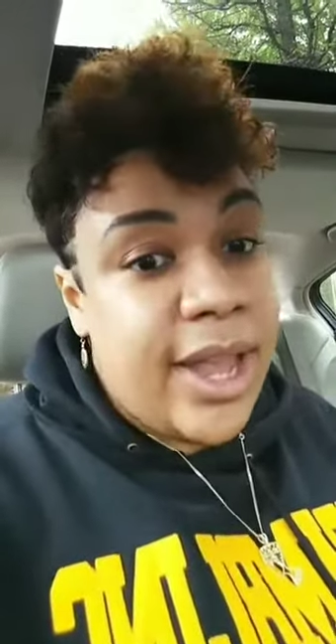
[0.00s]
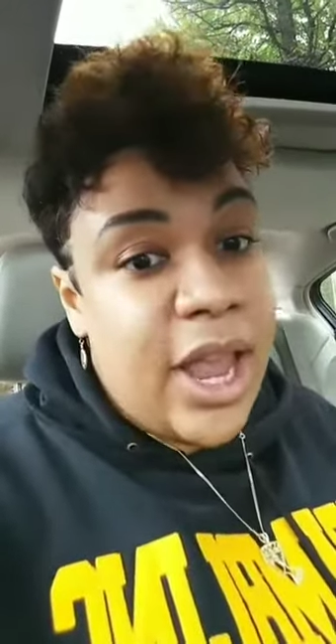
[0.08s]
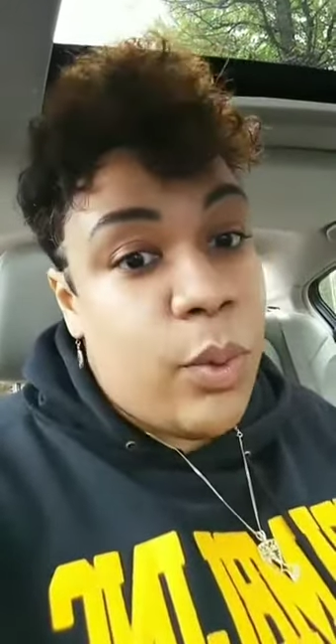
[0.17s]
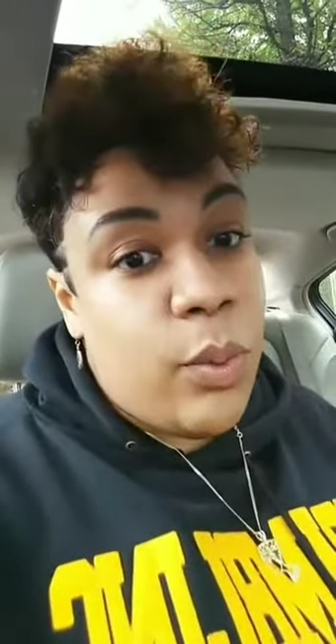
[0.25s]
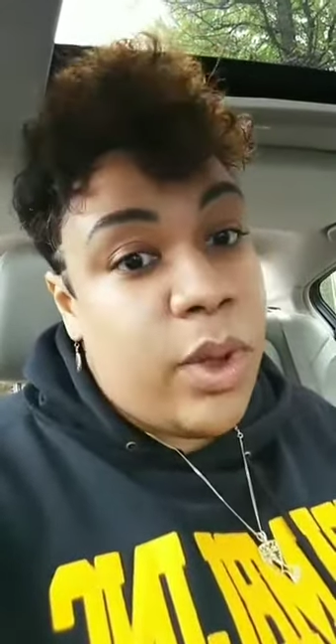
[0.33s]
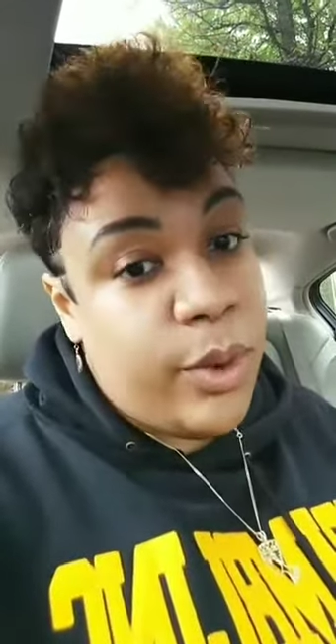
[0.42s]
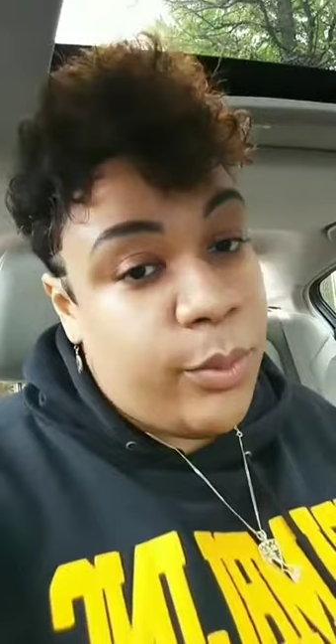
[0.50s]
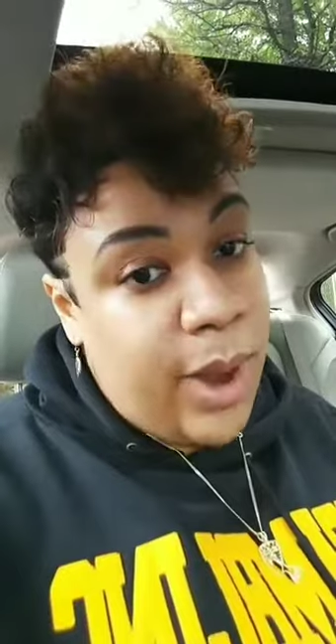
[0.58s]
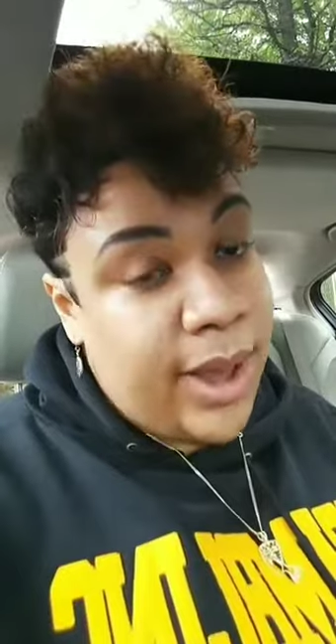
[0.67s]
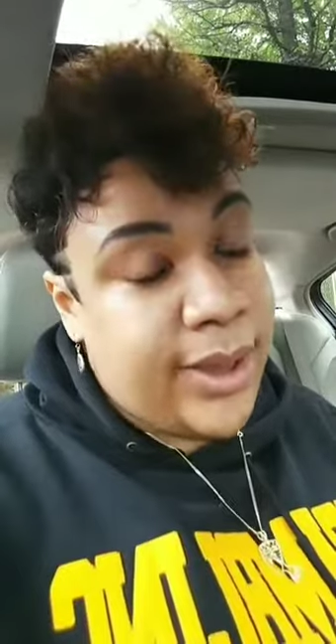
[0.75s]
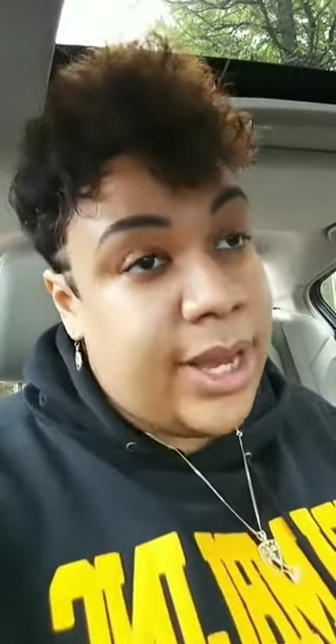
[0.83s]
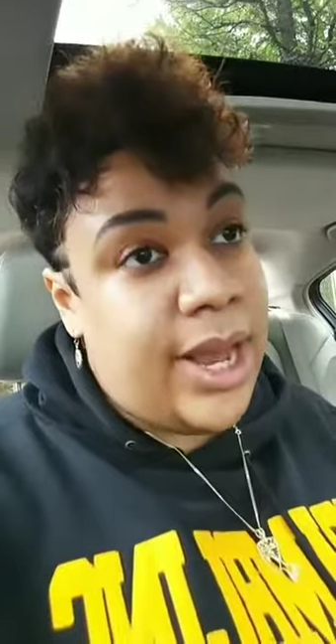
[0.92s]
Englewood
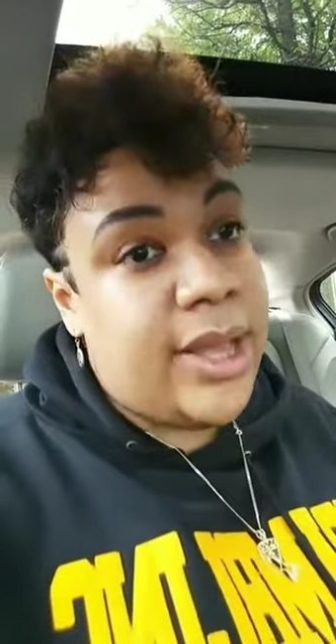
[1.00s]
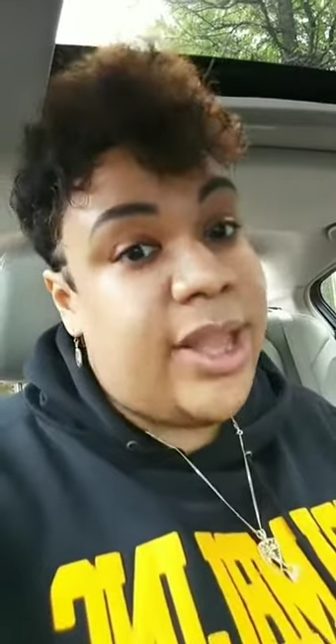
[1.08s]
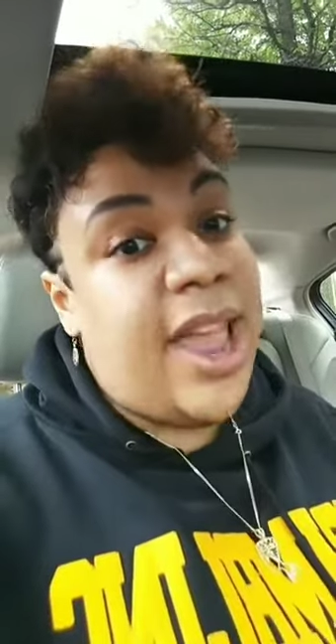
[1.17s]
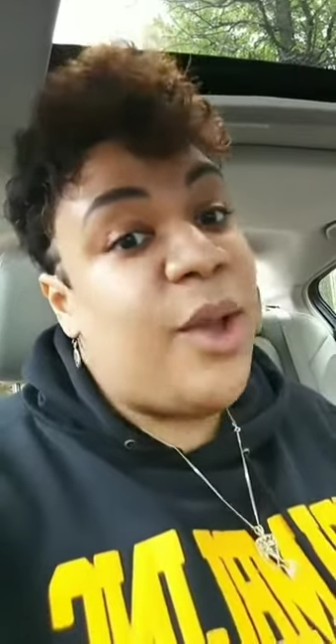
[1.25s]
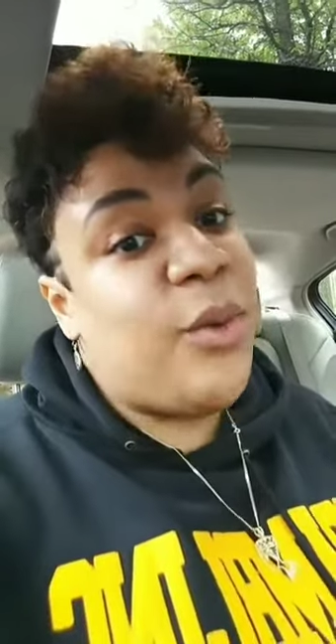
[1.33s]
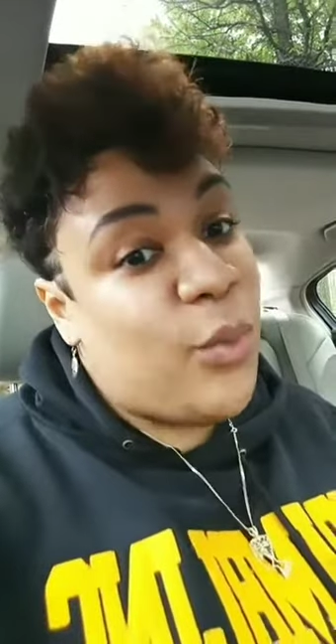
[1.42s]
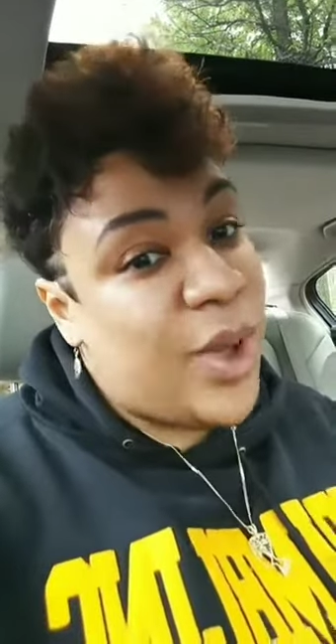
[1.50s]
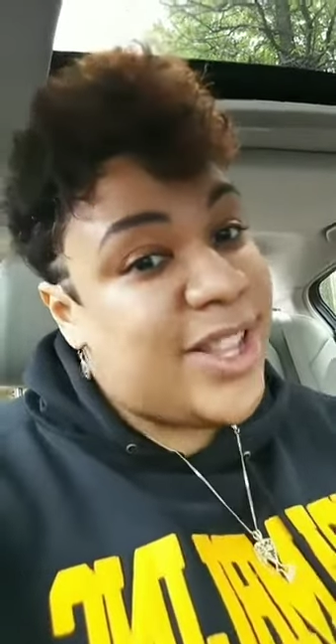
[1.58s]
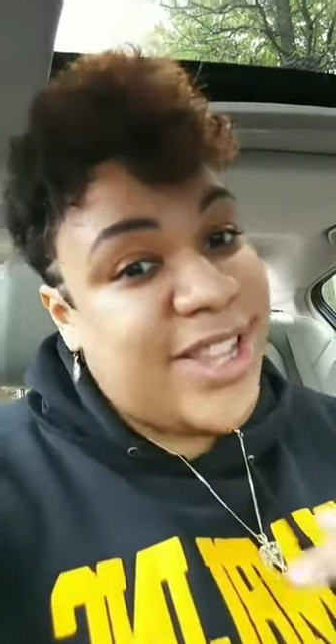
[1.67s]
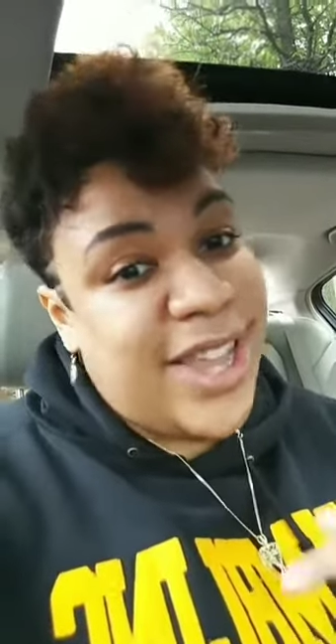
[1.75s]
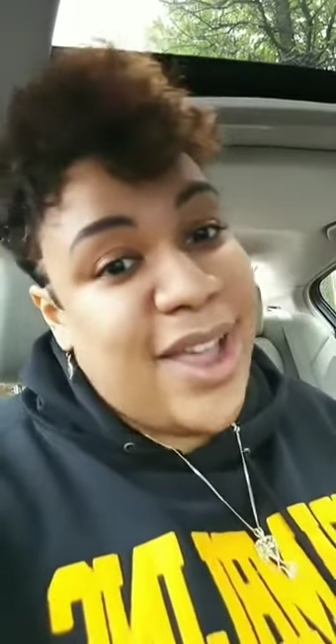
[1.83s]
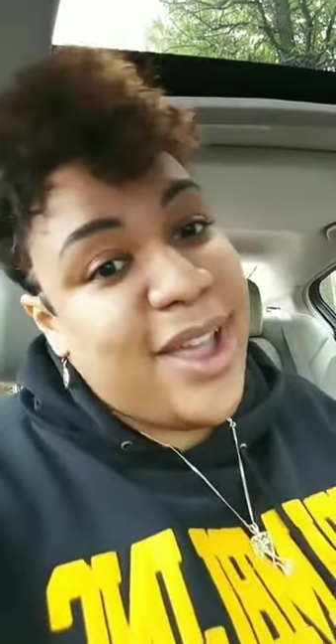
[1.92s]
residents at one
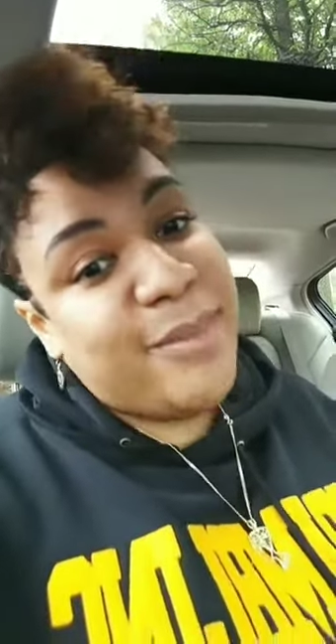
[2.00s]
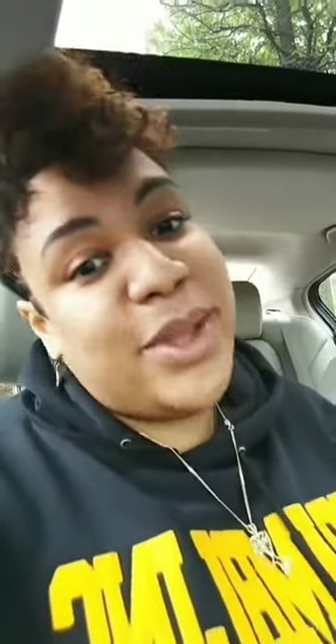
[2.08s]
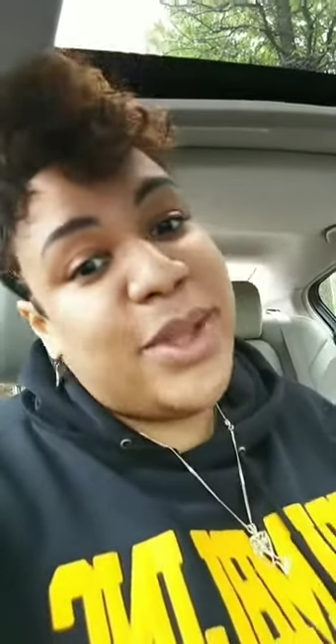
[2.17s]
time.